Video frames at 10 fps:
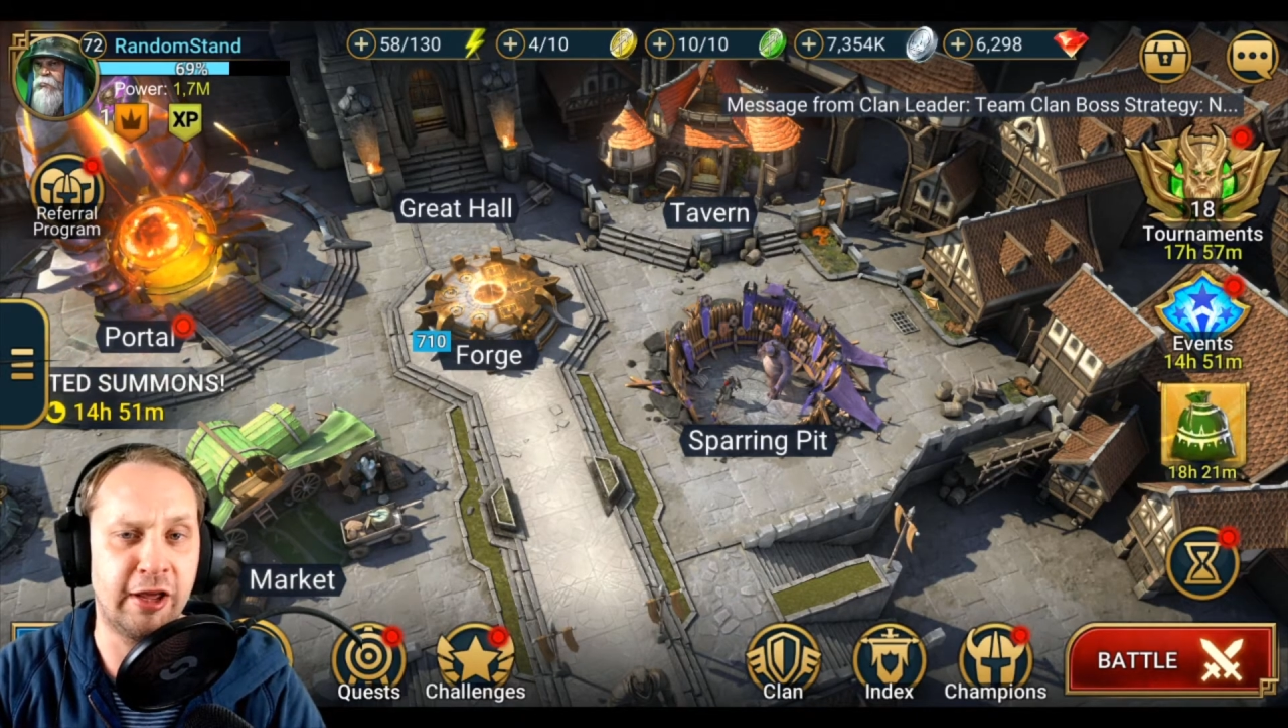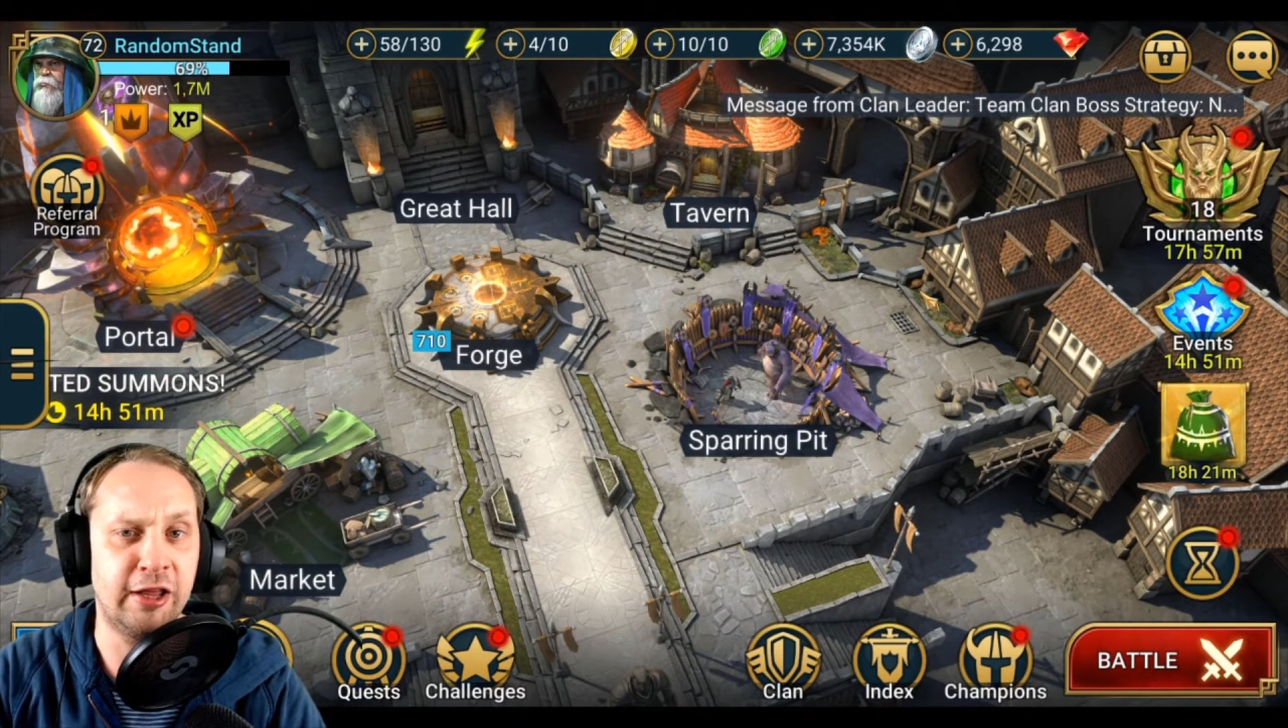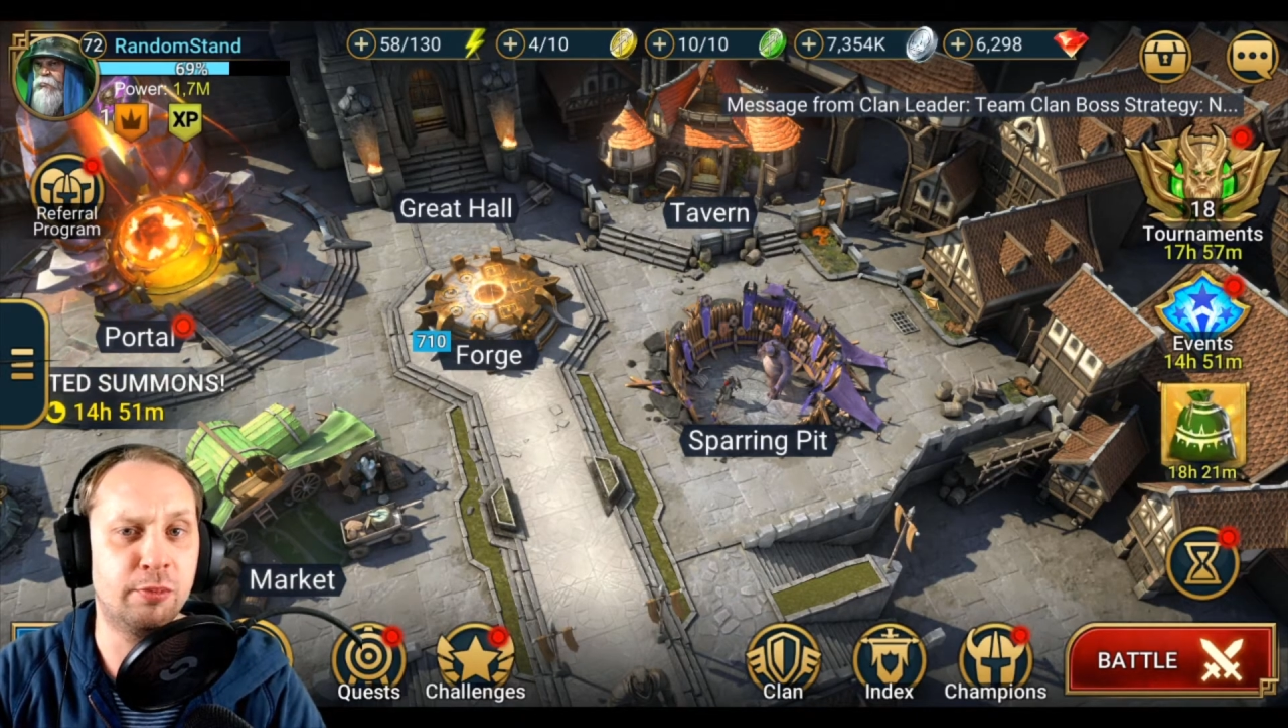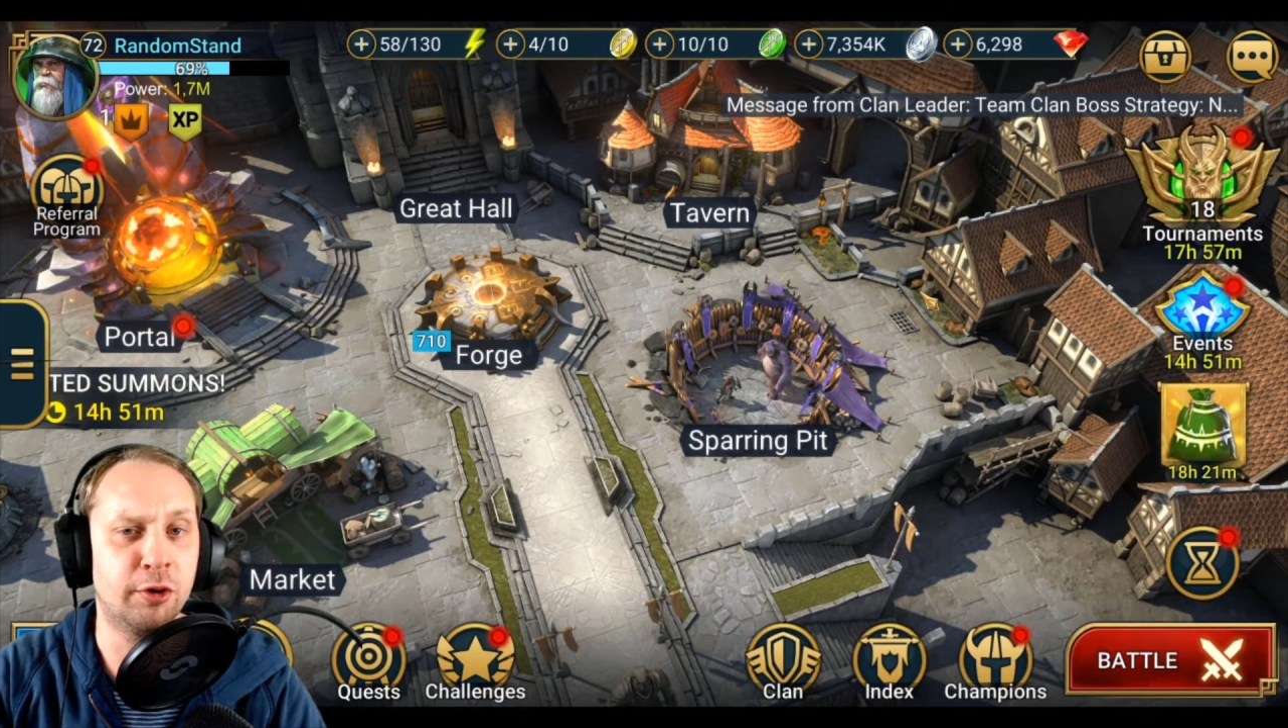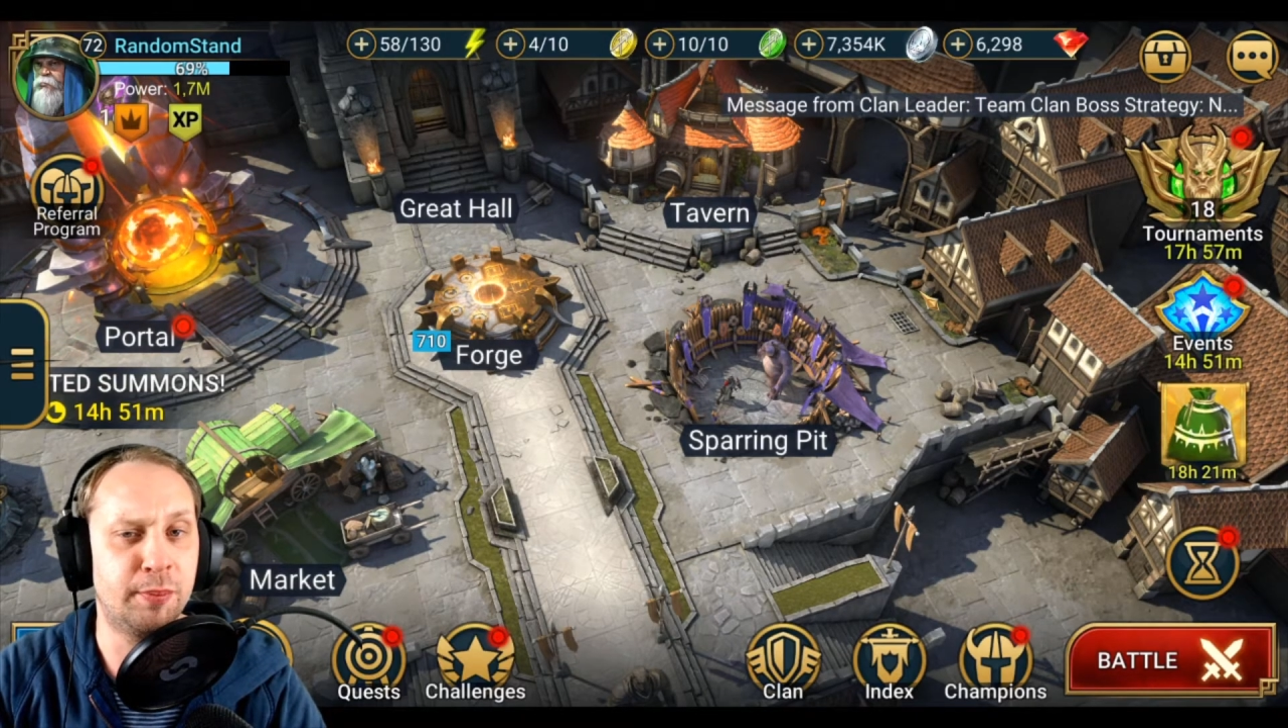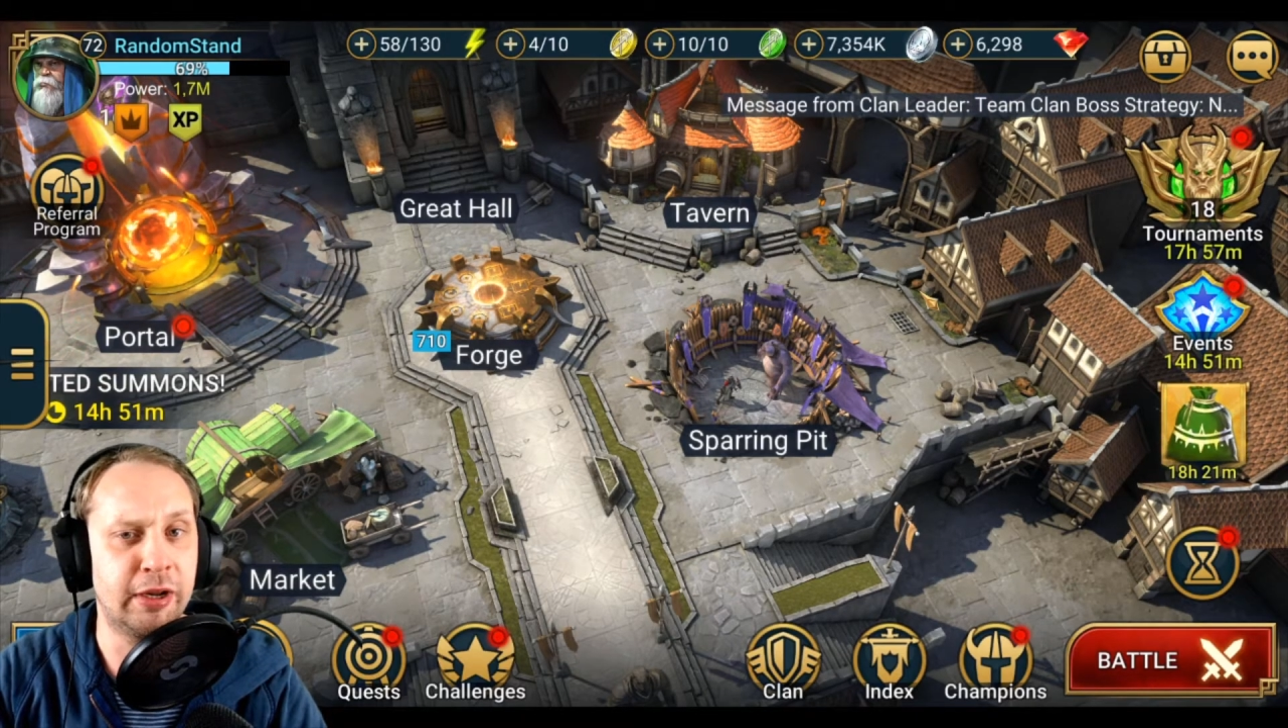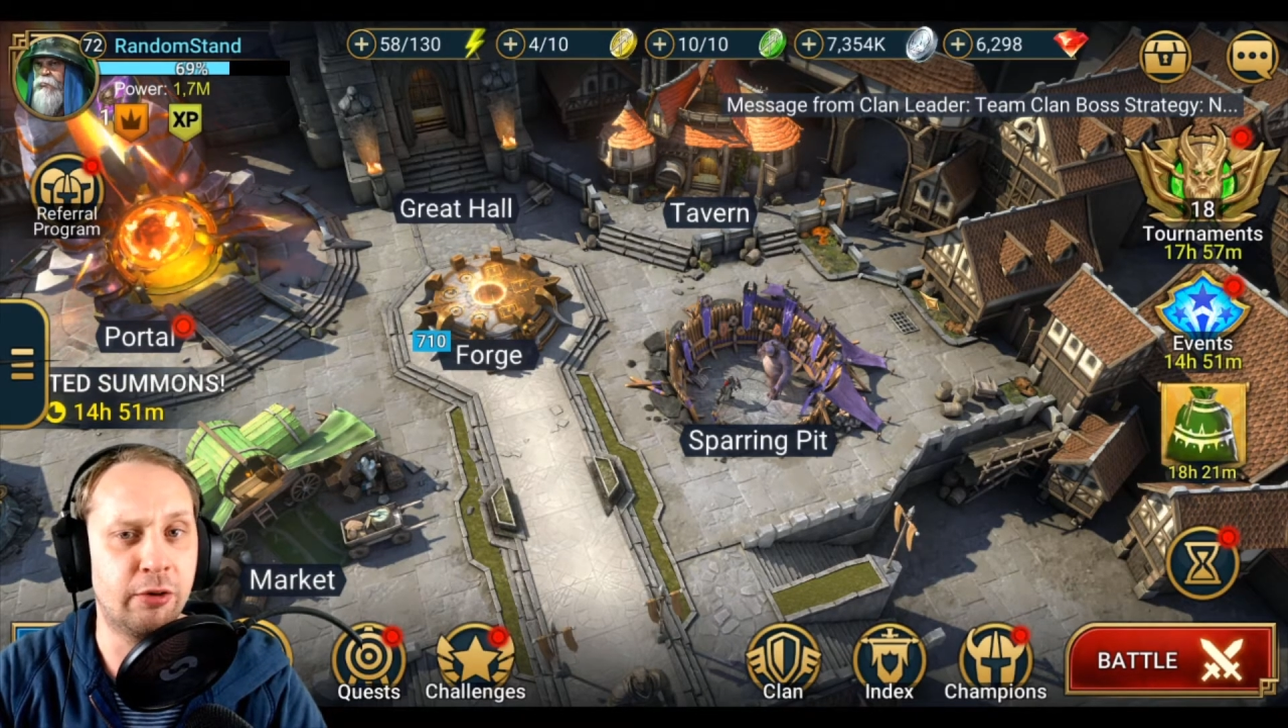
it would be